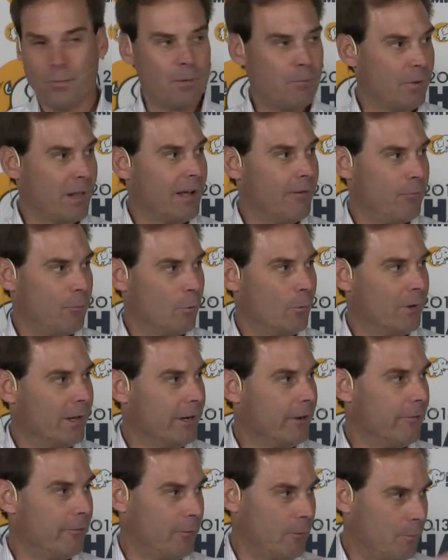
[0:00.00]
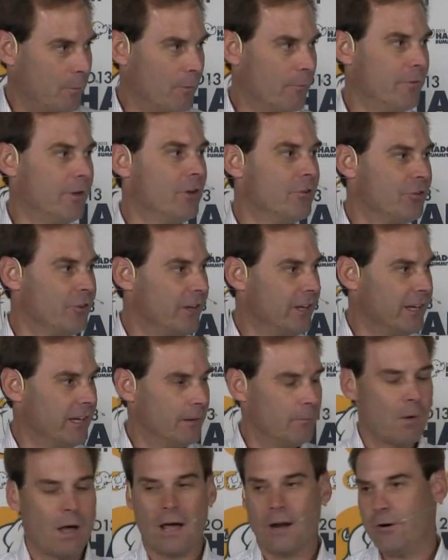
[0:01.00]
platform layer for provisioning
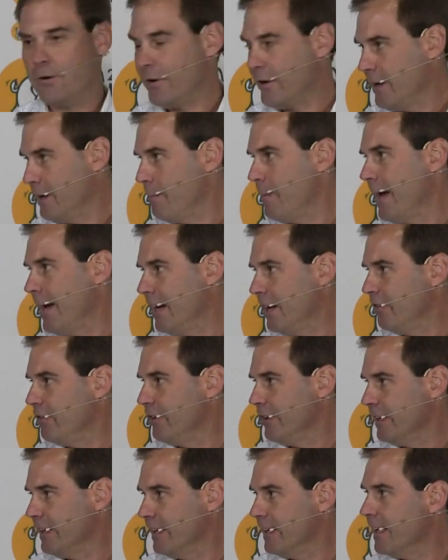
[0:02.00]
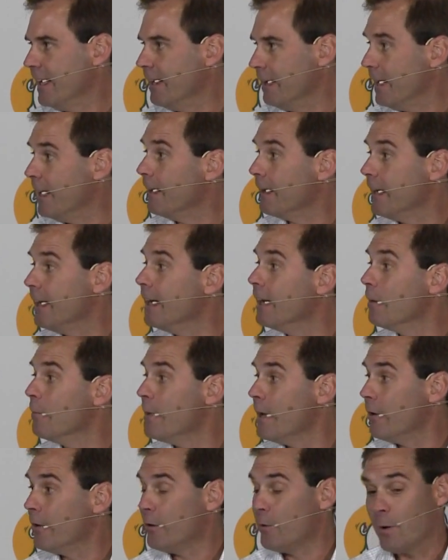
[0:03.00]
and monitoring and managing and getting a
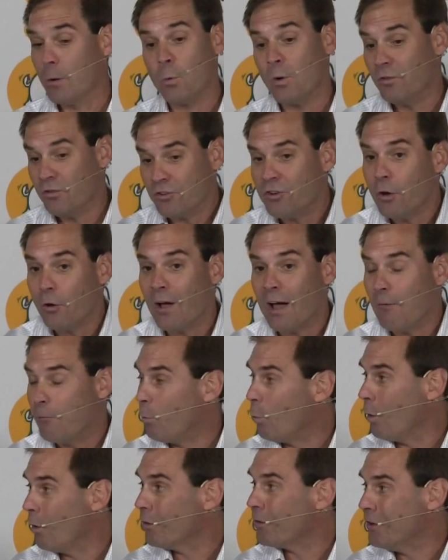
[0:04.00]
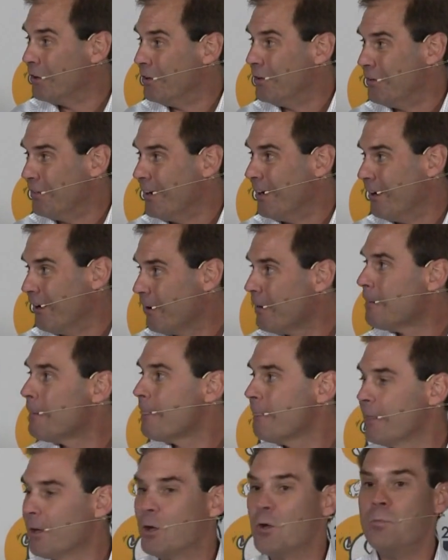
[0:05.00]
better UI. We still have work to do there.
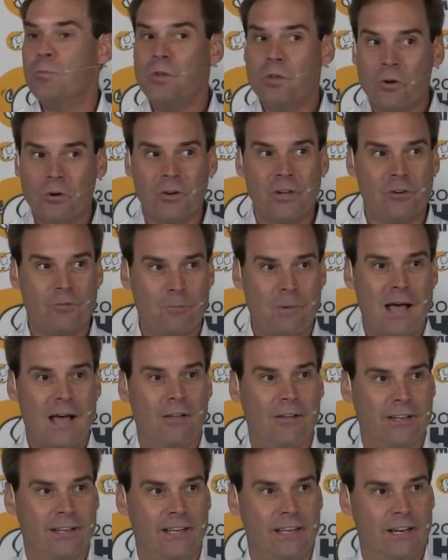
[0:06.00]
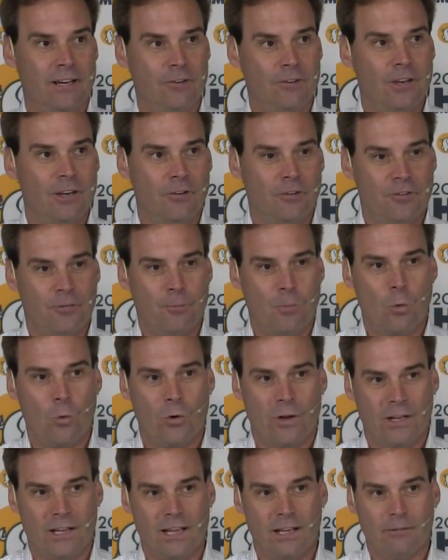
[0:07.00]
The community's piling in and
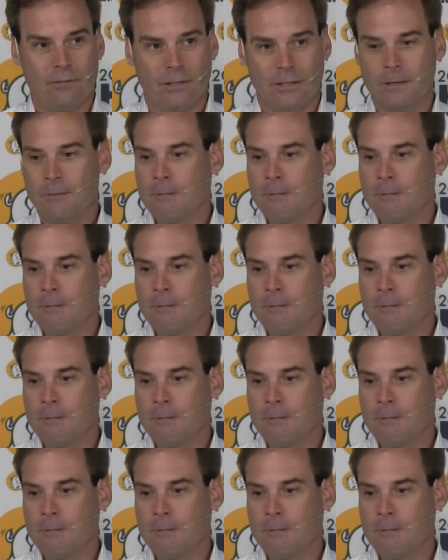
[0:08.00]
supporting heavily.